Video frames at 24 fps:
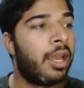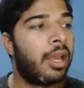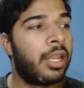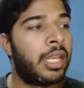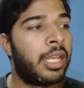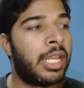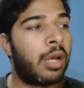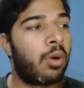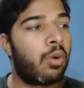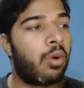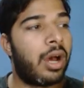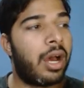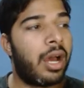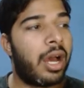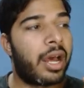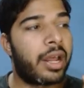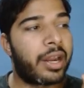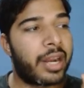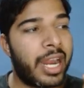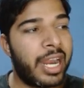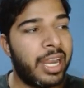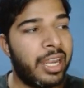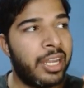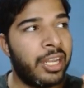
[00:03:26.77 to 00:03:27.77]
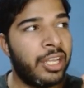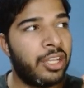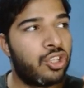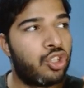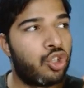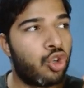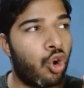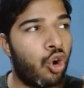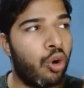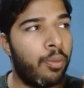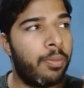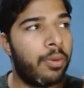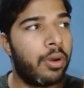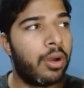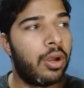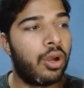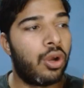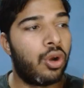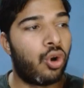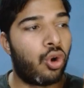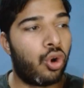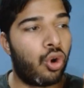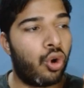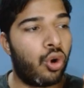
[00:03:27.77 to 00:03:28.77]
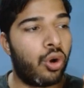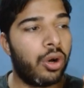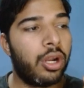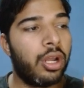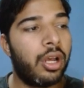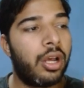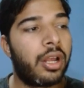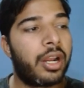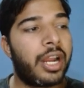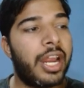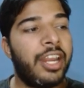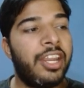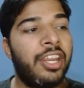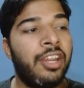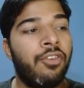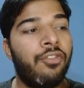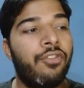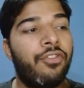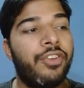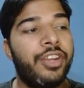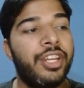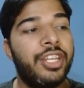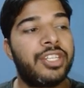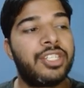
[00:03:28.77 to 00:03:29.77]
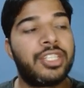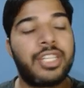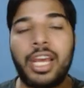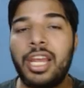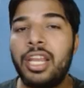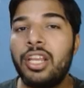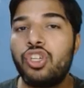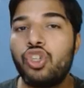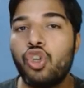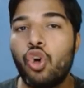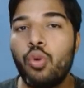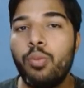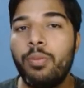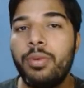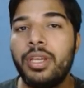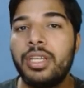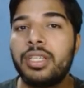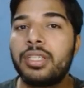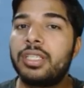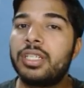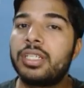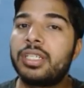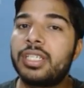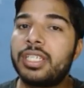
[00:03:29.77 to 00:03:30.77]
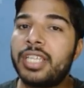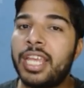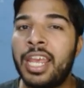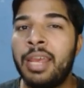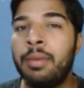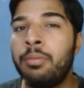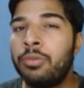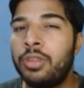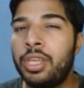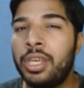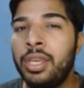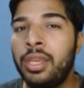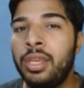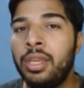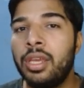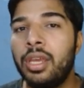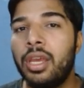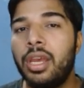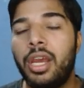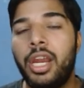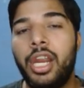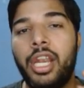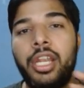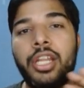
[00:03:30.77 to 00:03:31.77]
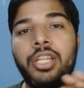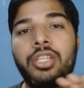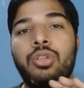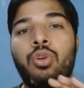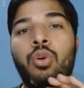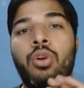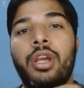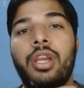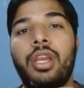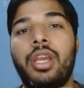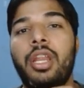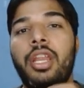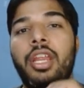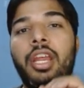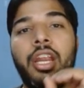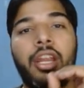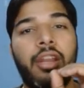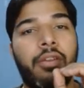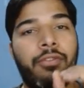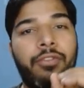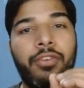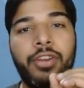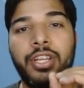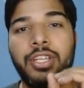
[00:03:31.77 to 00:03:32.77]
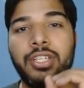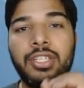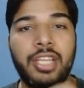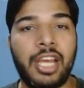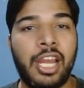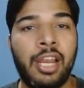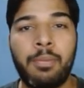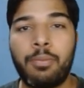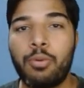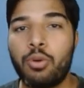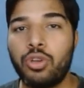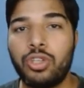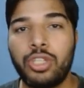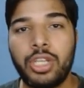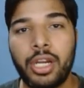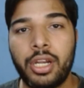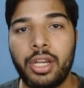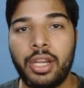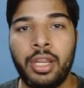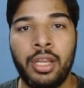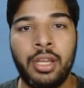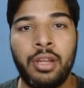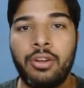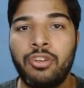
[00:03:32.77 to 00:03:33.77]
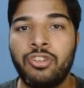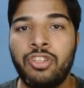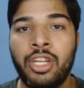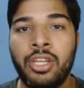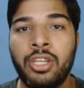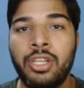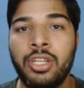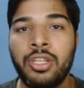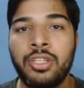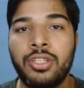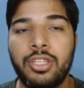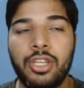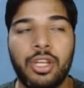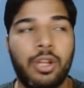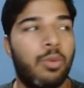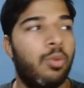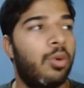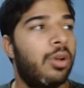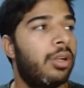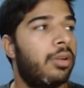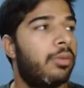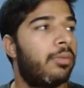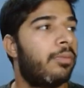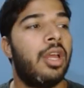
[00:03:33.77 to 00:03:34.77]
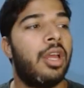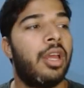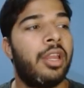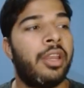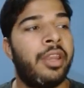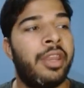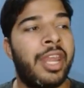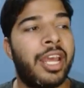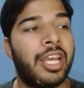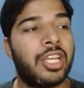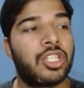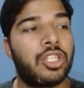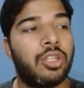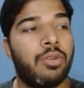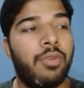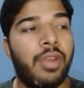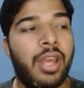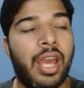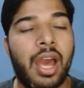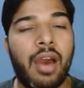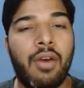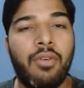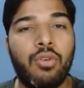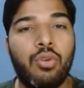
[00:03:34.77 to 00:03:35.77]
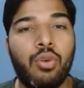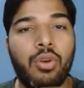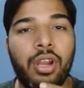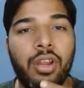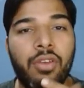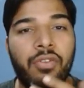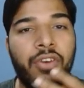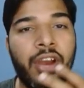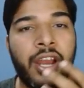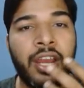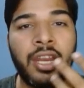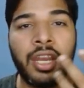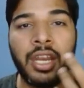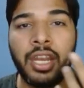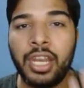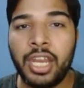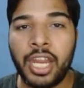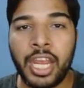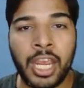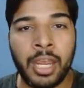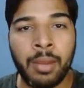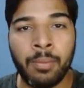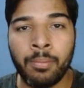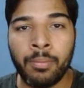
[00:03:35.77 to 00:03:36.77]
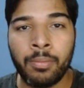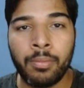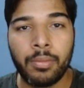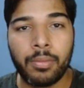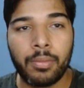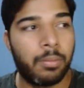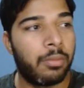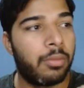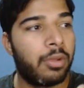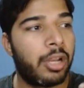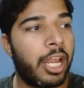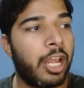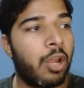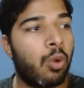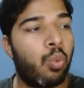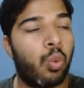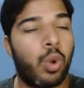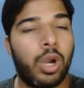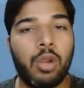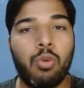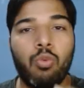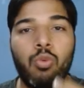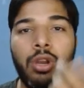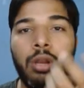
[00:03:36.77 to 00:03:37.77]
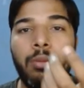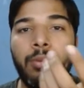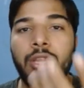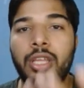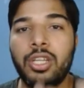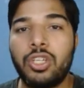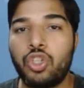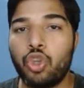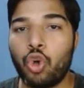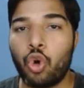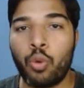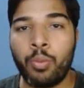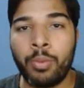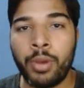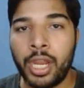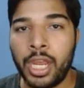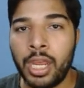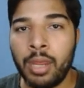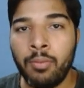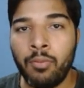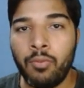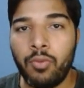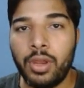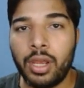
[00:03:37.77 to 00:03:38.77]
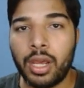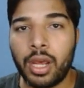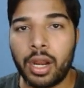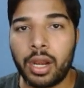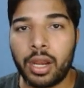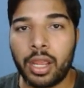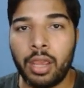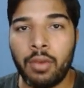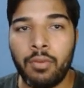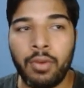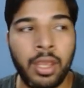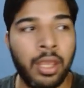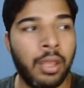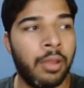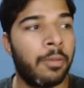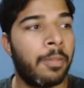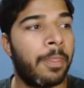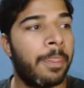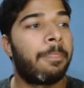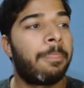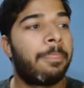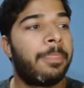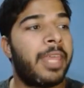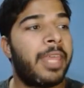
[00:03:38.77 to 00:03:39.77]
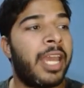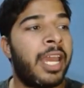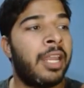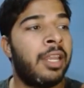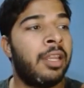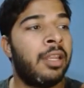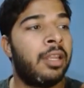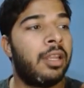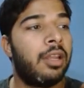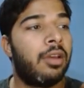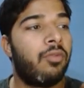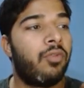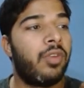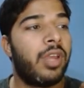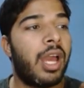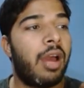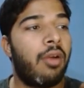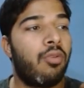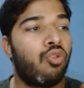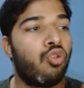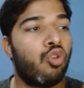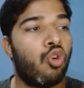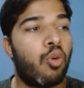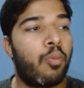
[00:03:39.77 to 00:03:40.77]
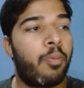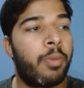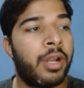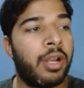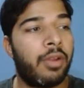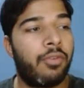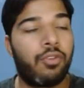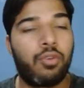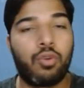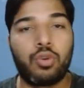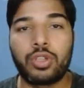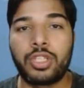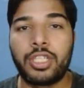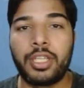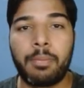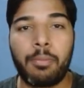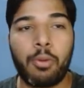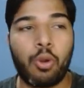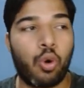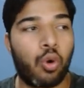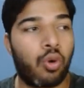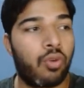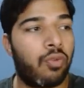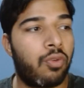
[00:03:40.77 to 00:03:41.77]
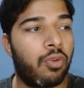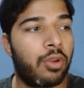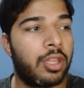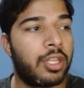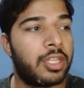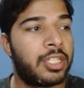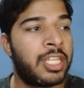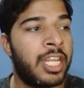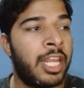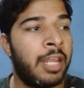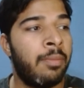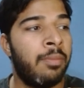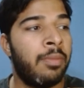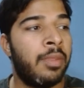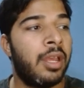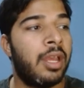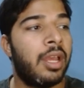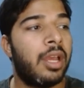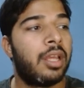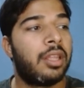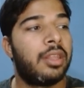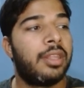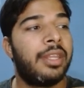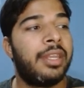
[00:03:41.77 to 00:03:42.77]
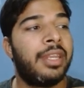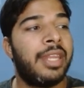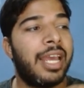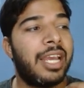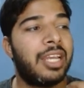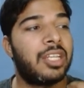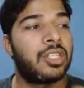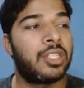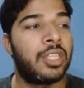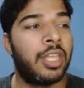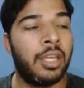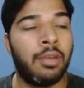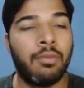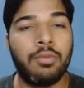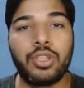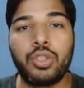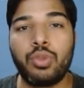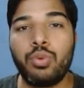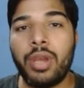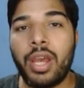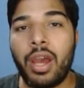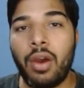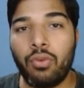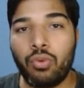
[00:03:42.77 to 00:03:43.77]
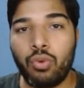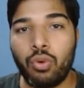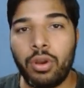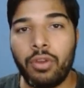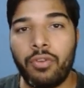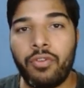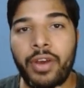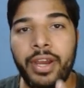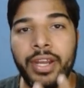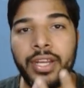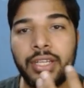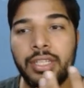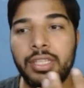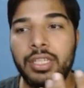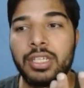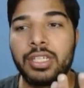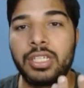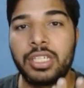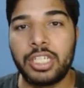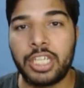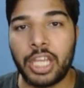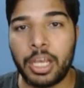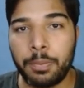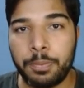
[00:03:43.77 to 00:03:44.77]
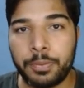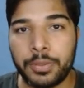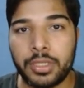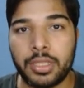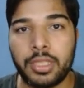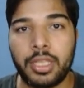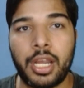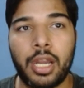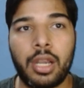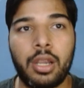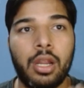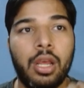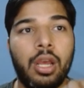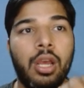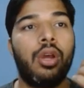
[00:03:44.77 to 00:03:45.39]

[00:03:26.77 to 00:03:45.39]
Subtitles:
Now writing job or writing freestyle job is the same thing. It is going to create a freestyle project in our Jenkins server. Next, we have to define a name, like what will be the job name we are giving. Then we have to open, of course, the blog for the same. The next thing which we have to define is the steps, that